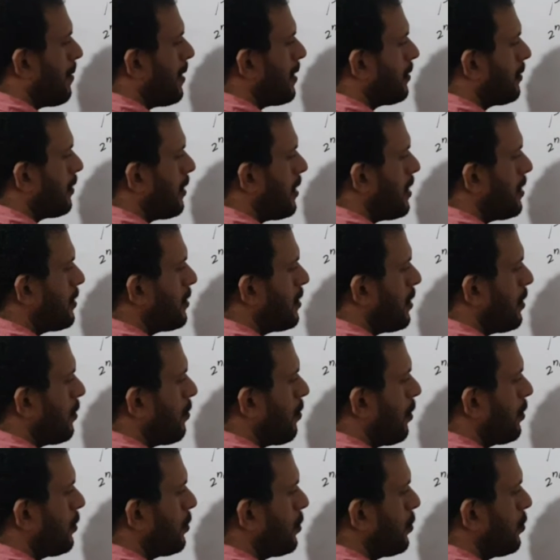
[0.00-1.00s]
by 3 is
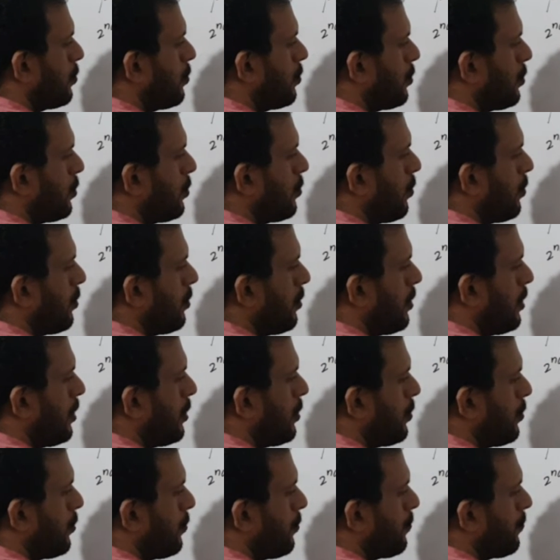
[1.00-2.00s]
equal to
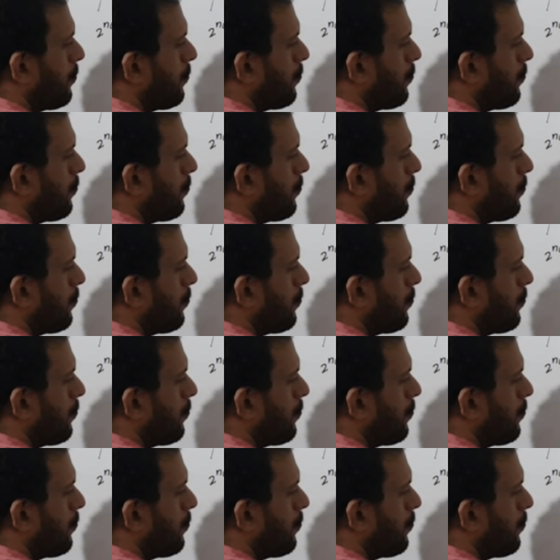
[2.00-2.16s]
22.